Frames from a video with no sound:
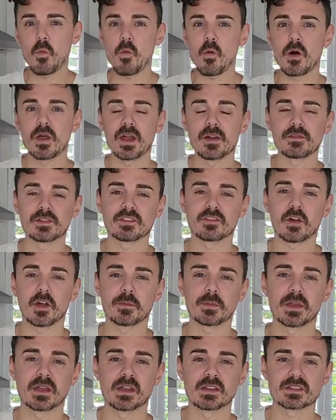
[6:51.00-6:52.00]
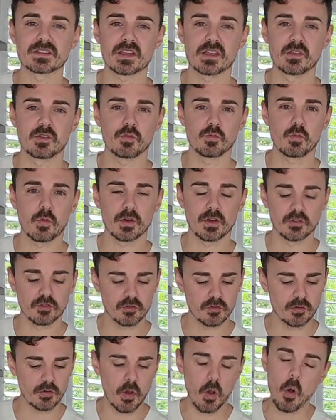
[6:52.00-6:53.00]
whatever toppings you want
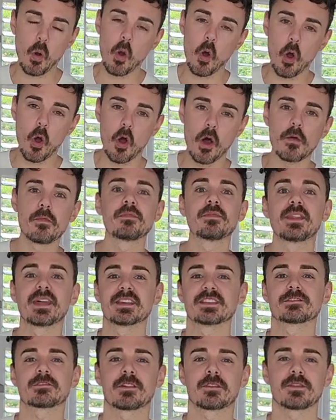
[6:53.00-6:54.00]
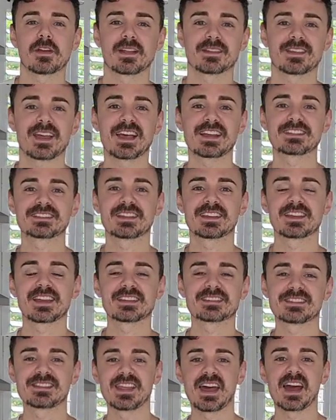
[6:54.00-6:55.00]
to do. Or these are a
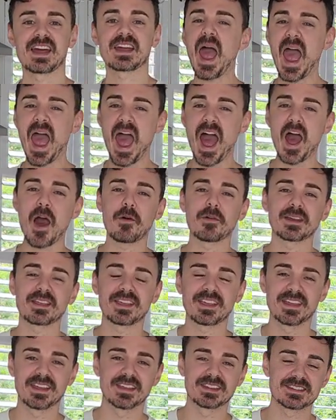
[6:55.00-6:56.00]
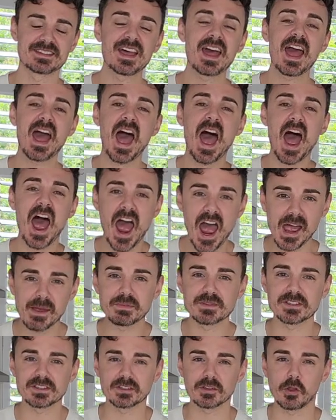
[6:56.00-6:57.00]
fantastic snack. Our kids
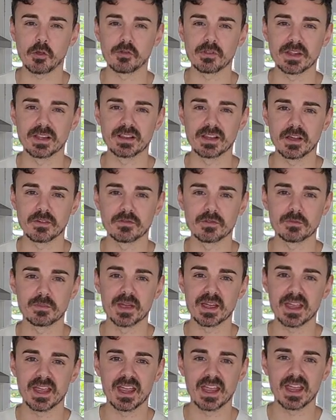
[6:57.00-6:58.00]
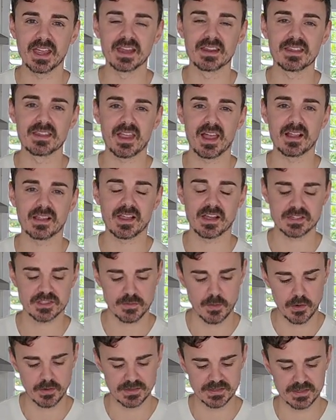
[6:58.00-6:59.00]
absolutely love them in their lunch
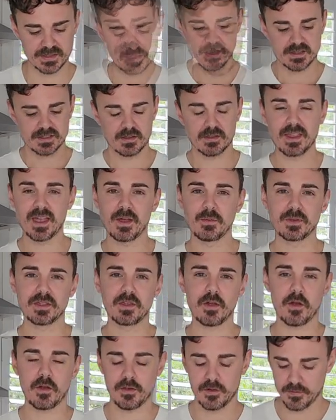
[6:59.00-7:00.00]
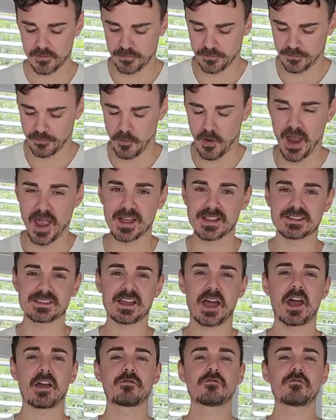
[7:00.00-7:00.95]
boxes. So there we go, friends. I